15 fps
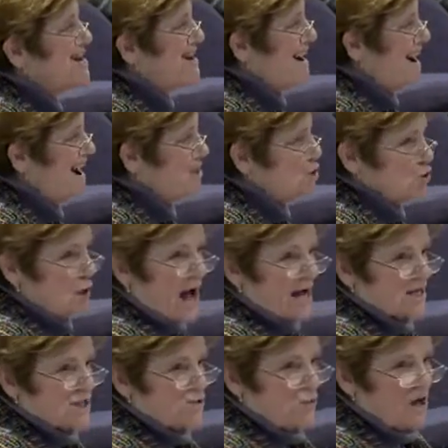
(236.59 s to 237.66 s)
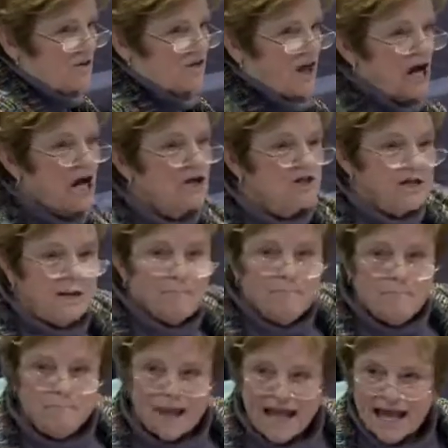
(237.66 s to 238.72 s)
contracts with to
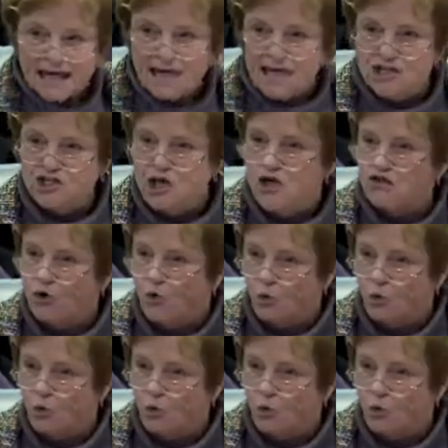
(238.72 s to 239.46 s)
manage the